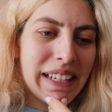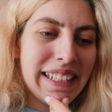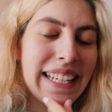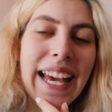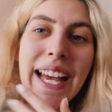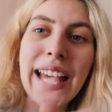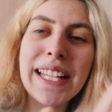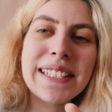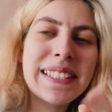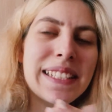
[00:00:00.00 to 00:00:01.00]
yeah,
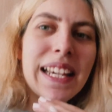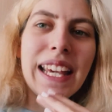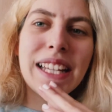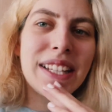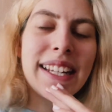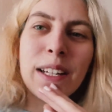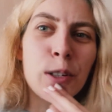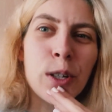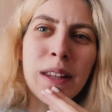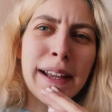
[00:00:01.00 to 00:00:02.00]
it's it didn't
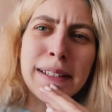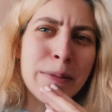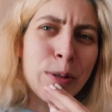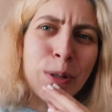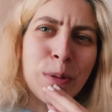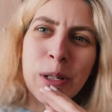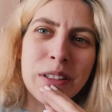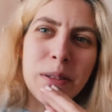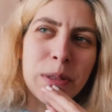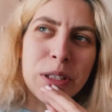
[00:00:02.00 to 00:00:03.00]
look like they would know
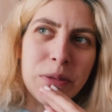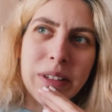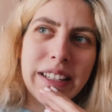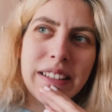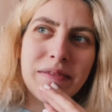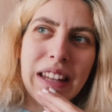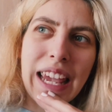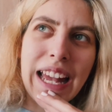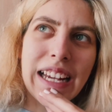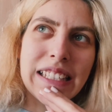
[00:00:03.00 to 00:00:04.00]
what they were doing,
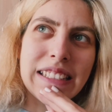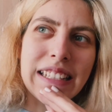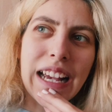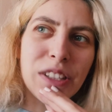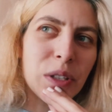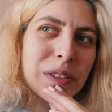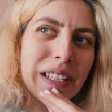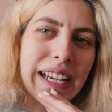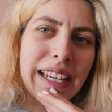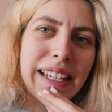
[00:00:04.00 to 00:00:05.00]
and I don't
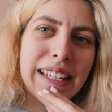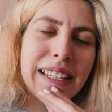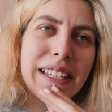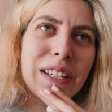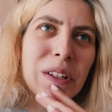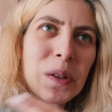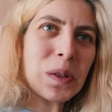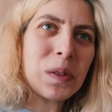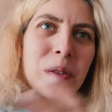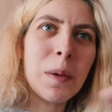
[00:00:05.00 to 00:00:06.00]
like
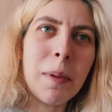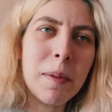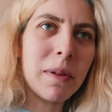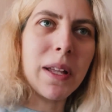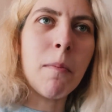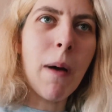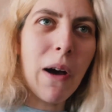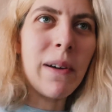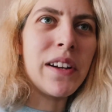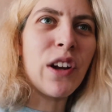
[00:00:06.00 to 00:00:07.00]
the people in
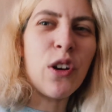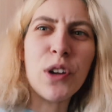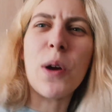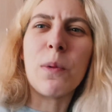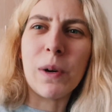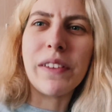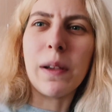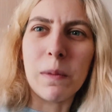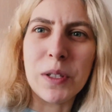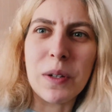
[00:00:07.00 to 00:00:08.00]
power not knowing what
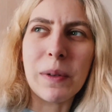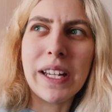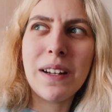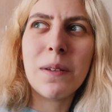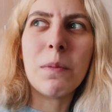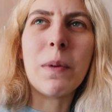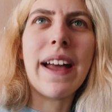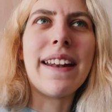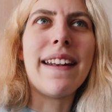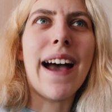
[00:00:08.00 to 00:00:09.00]
they were doing
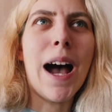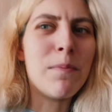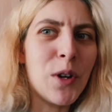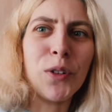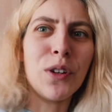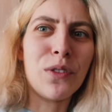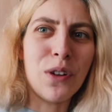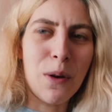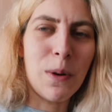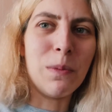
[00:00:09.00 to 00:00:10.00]
when I'm not
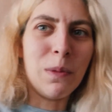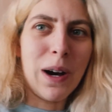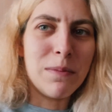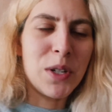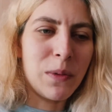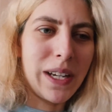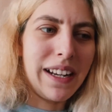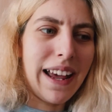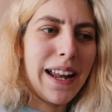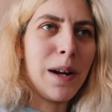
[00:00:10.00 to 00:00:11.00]
knowing what I'm
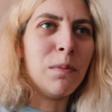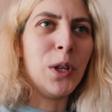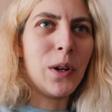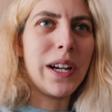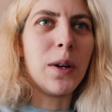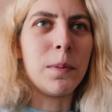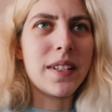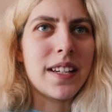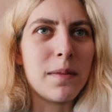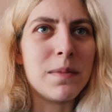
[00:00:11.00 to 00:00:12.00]
doing and I'm looking up
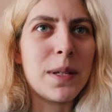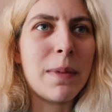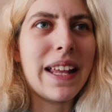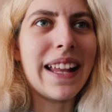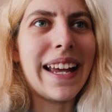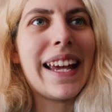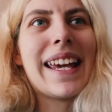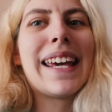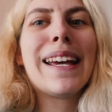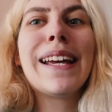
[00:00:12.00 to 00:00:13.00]
to them to be like,